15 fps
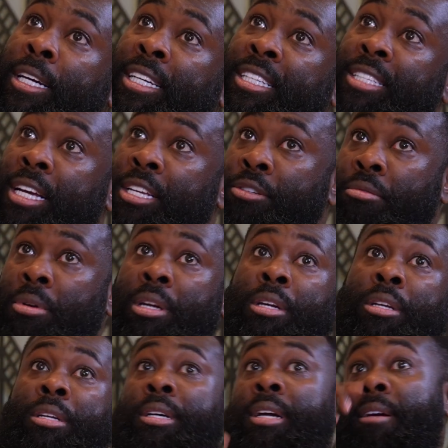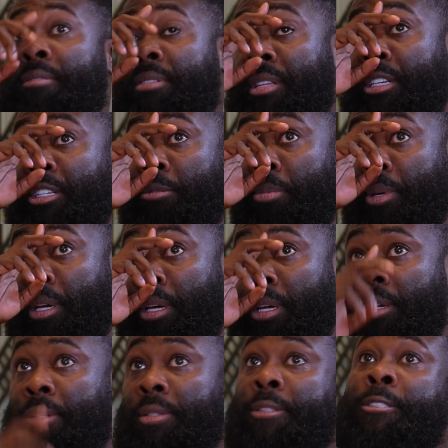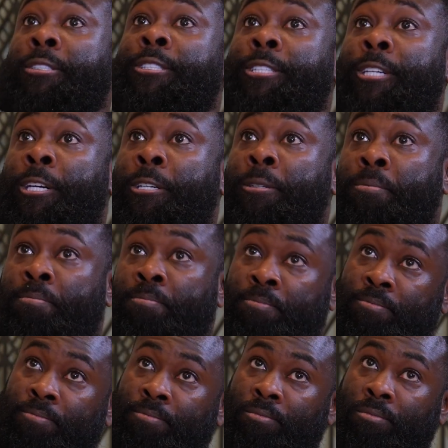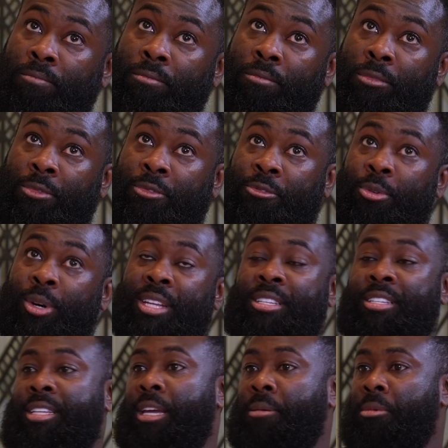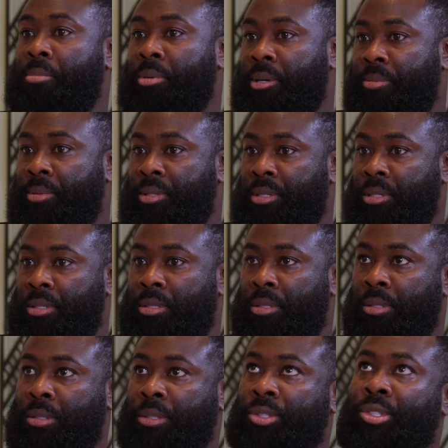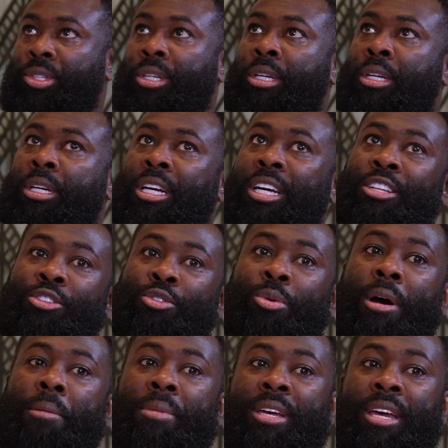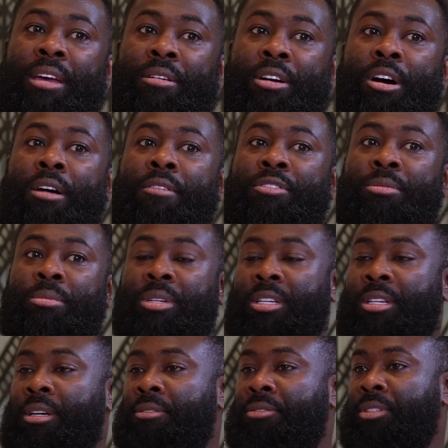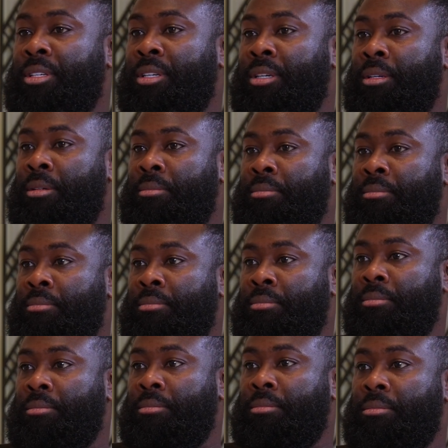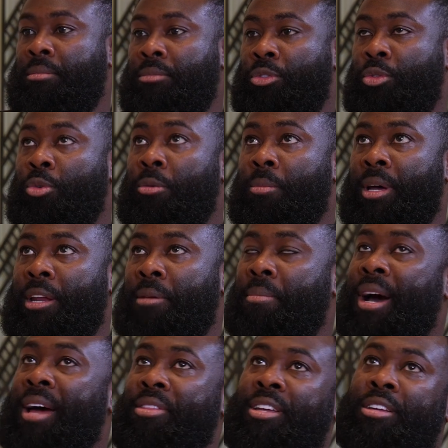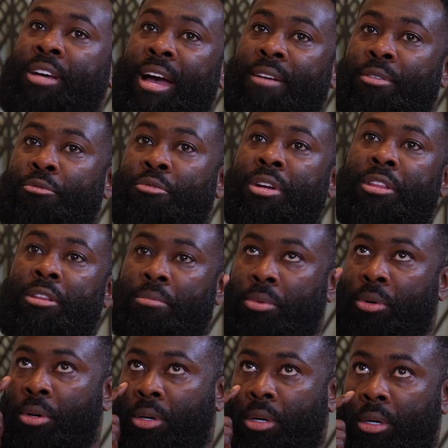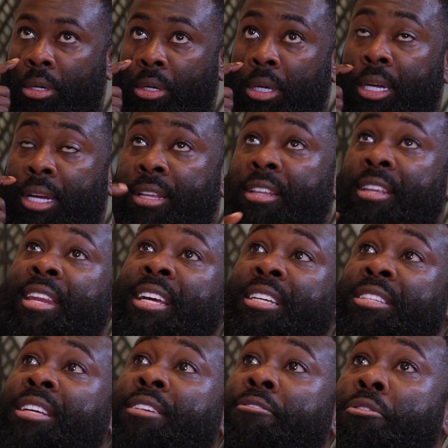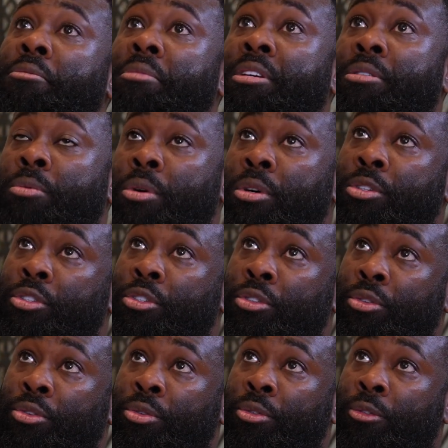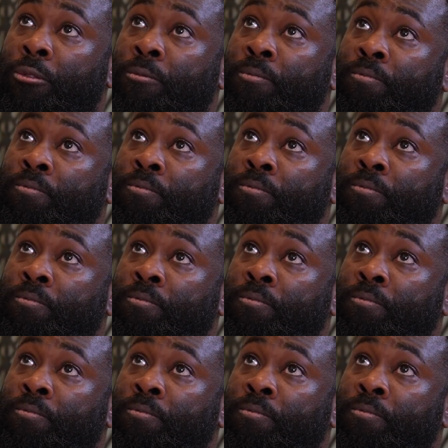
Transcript: exaggerated, everything's been for entertainment purposes until I became comfortable enough to talk about it. But I think having written the book, the next thing for me was to